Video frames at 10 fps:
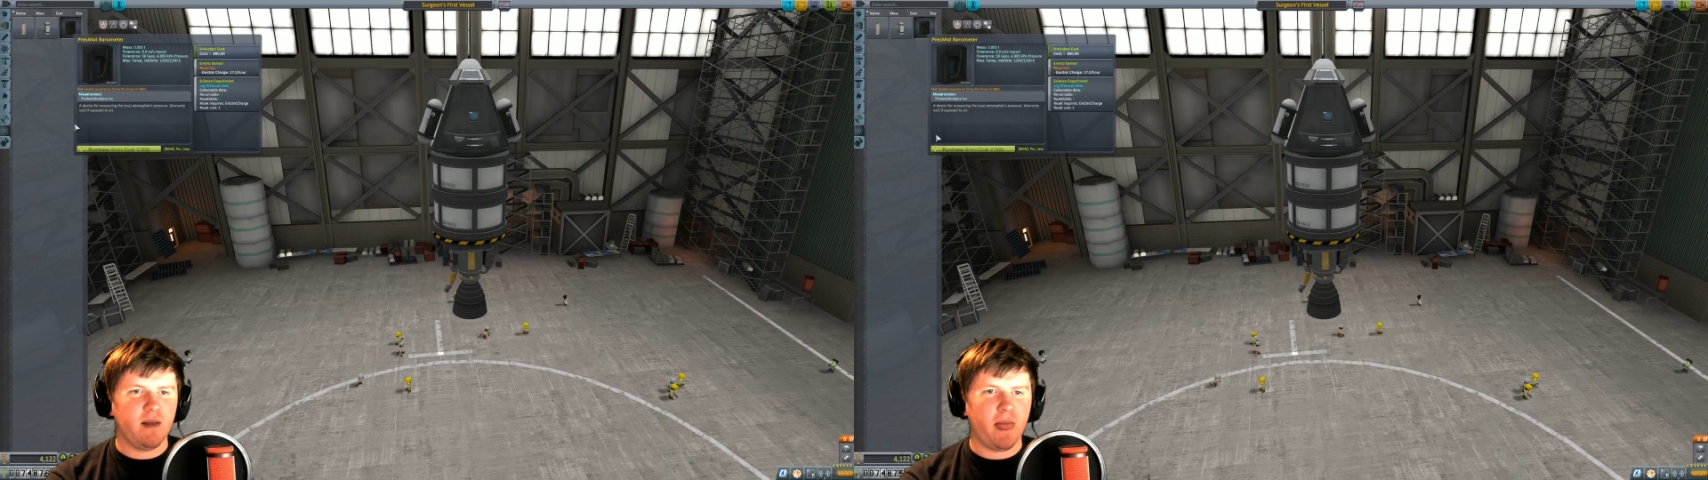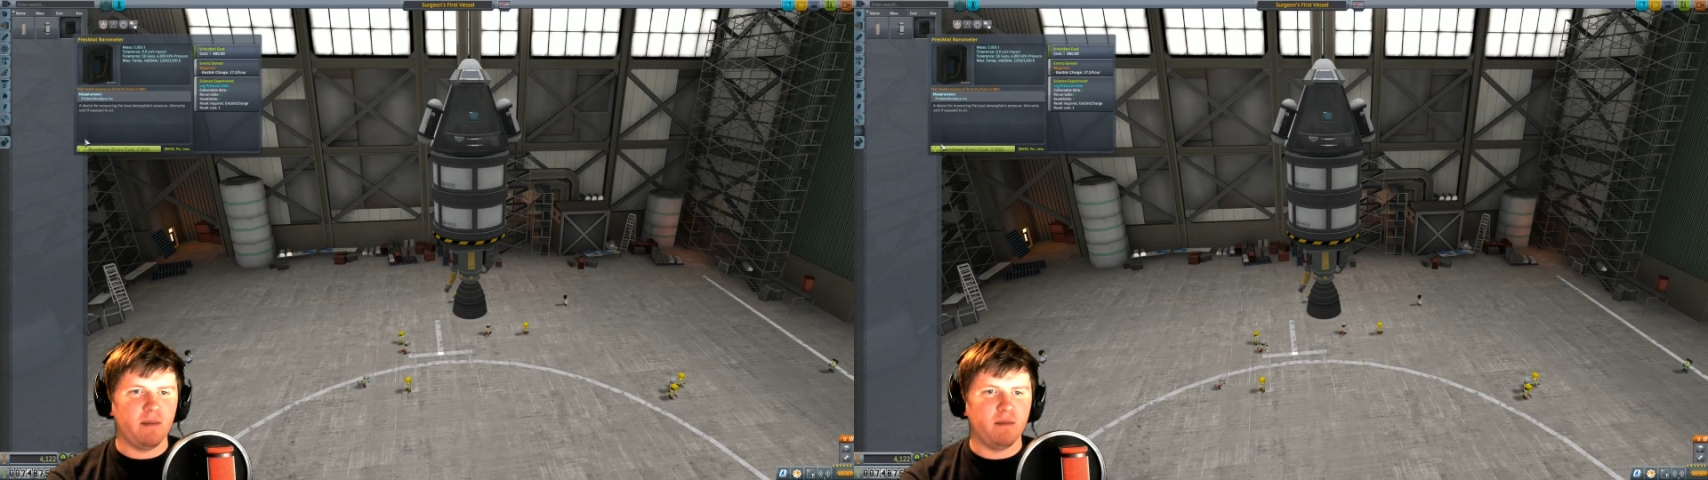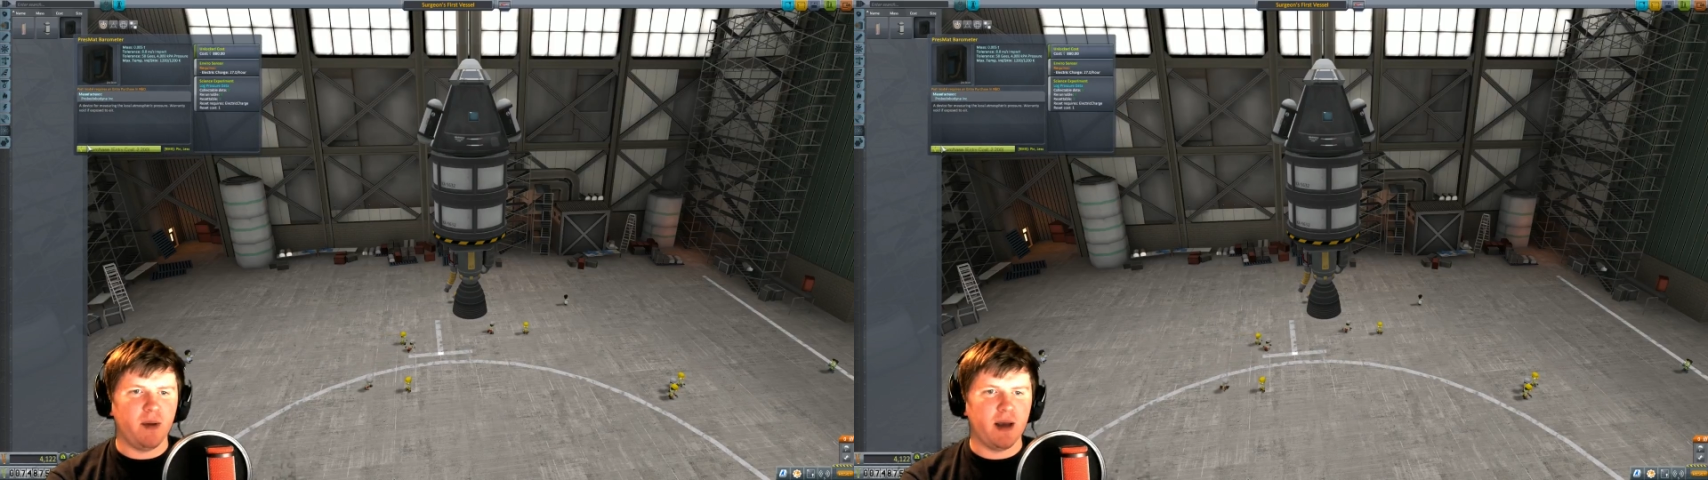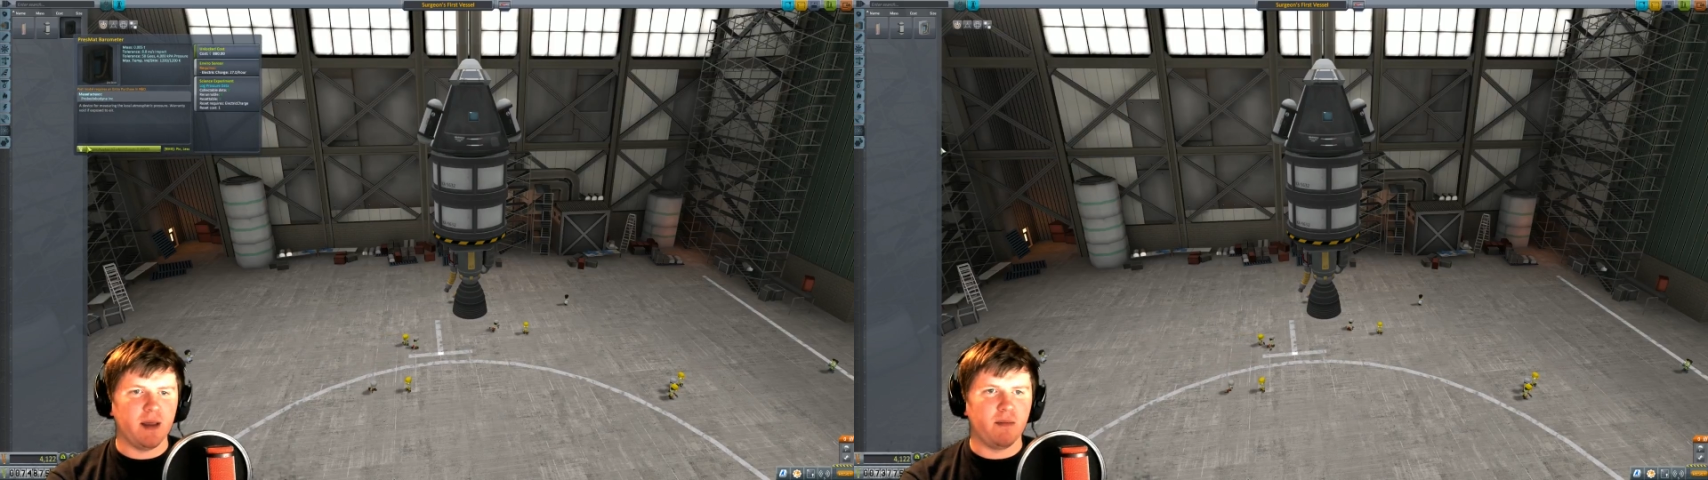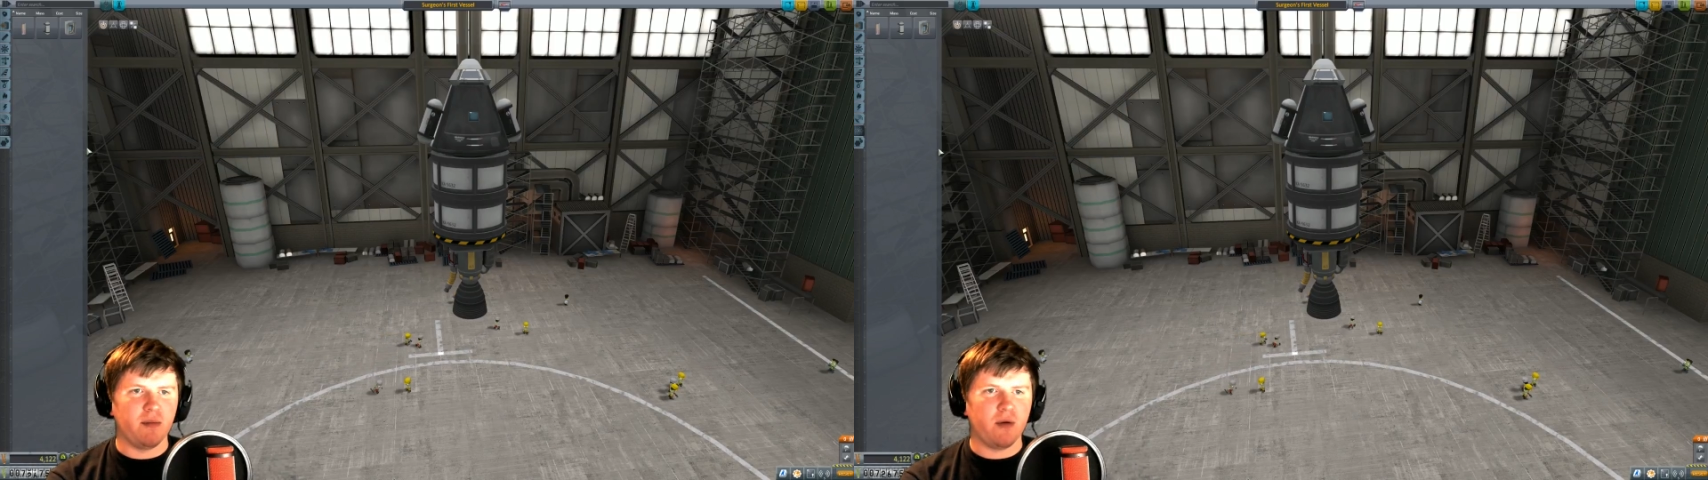and buy the
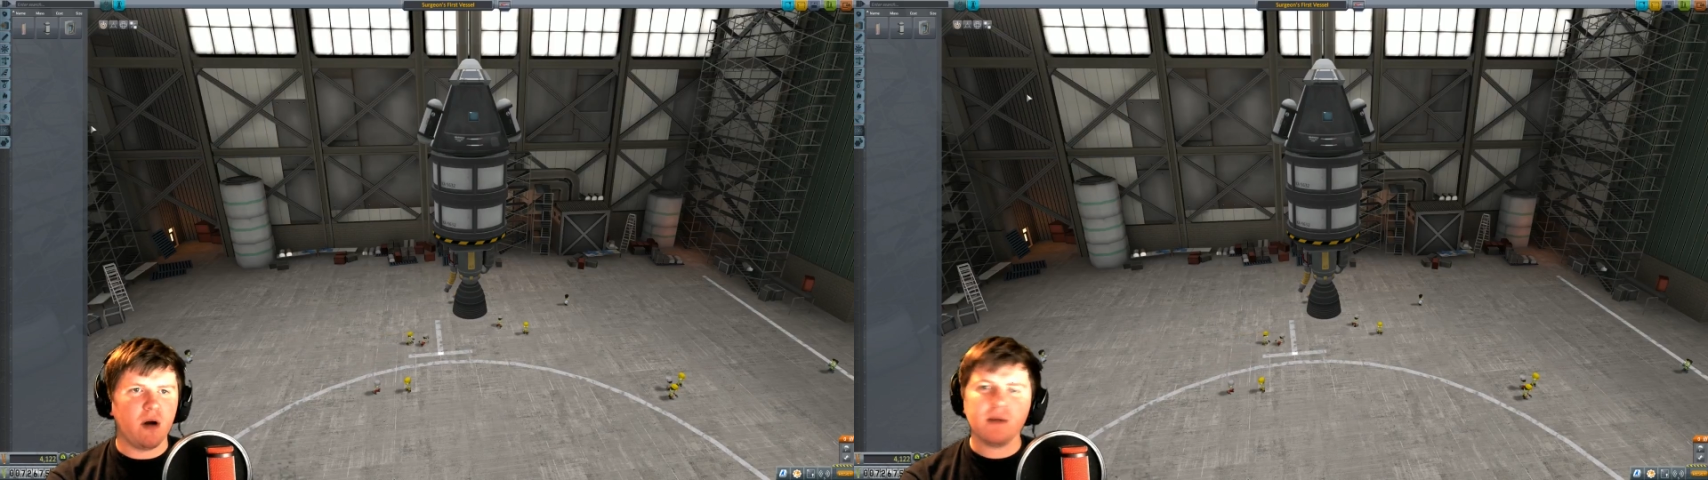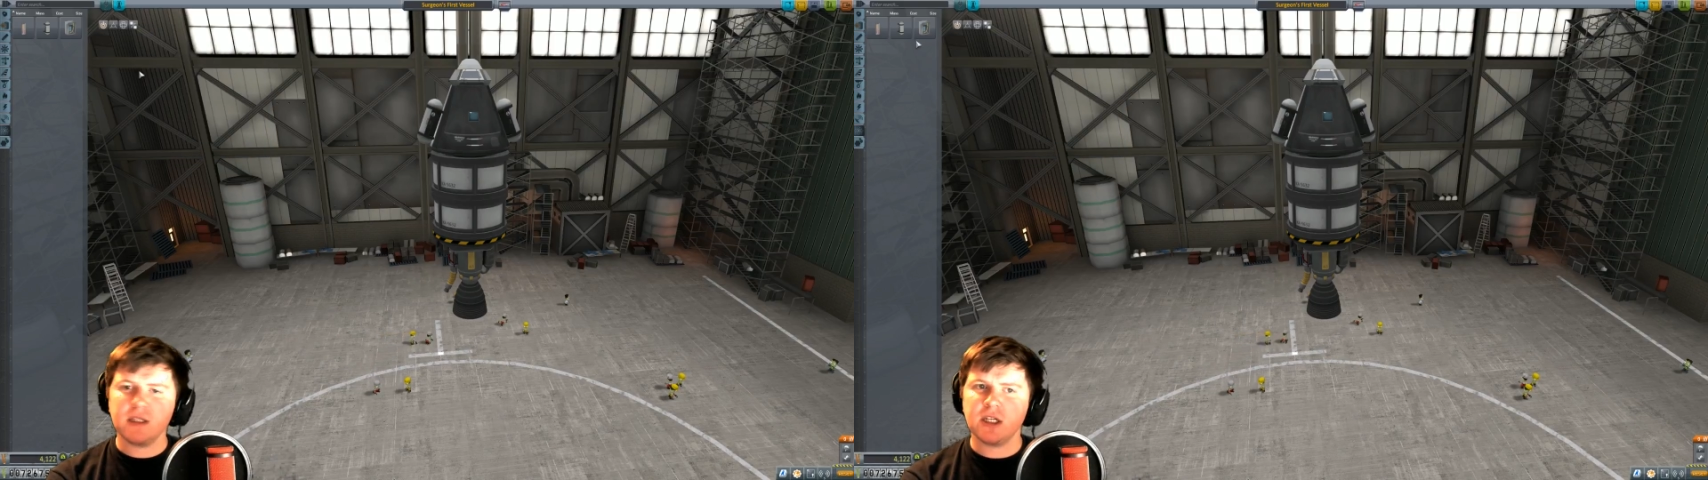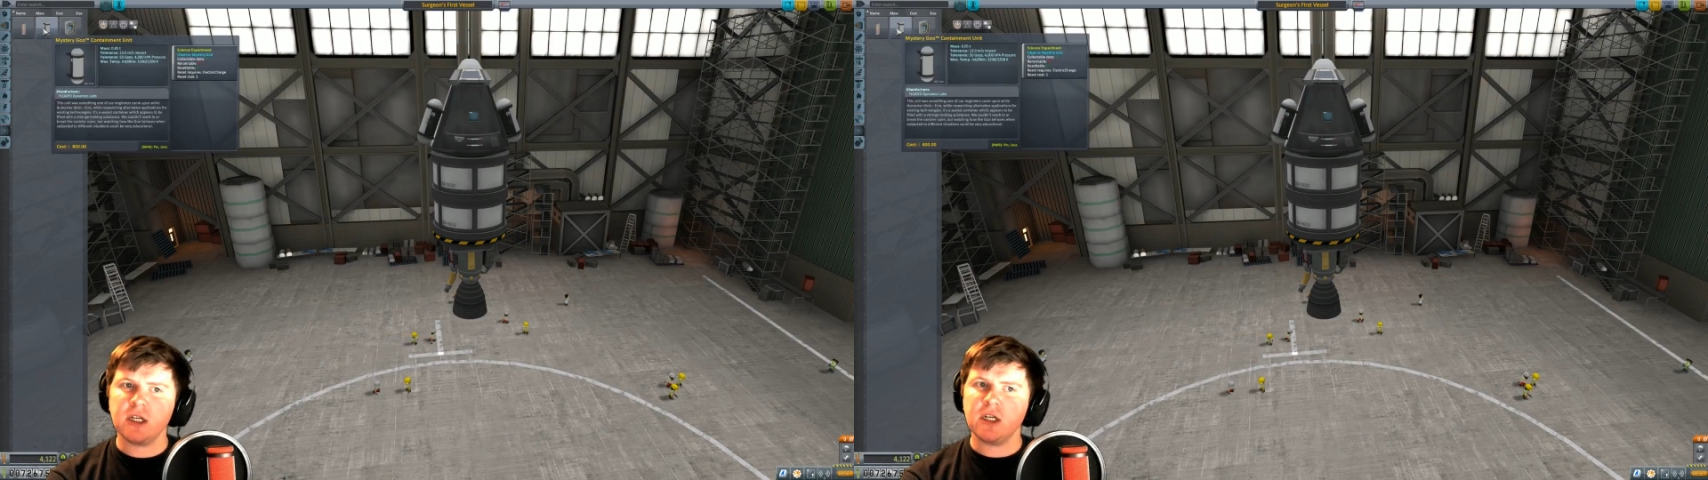barometer.